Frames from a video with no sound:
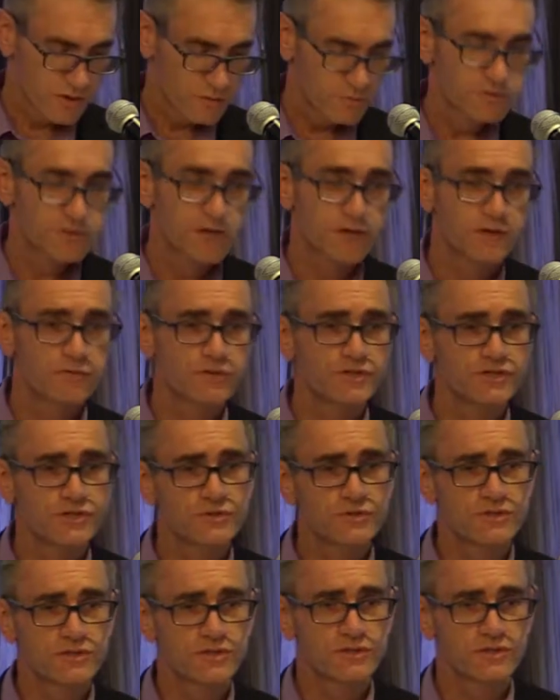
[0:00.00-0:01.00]
was going to
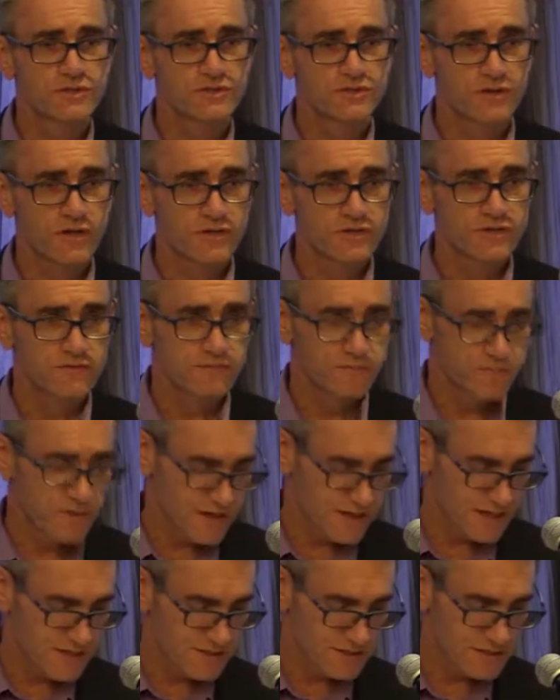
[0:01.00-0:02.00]
reduce the construction
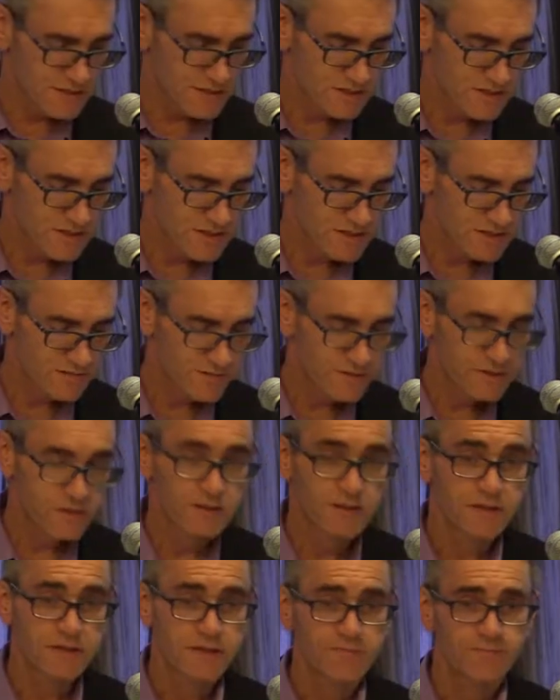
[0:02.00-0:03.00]
financing
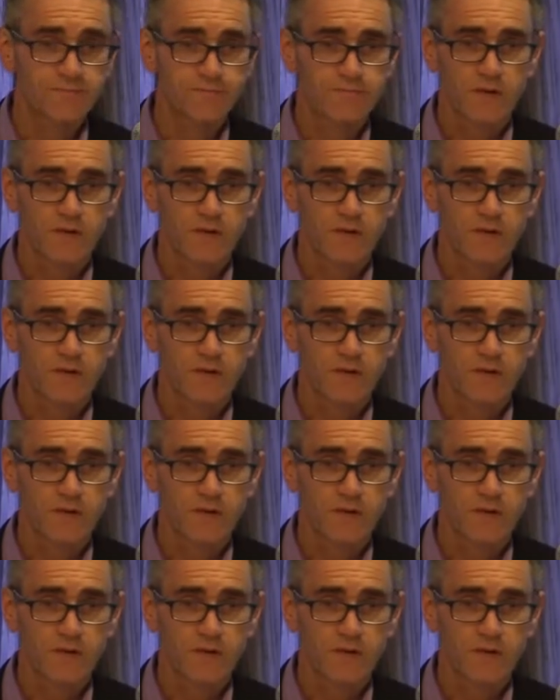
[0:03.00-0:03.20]
significantly.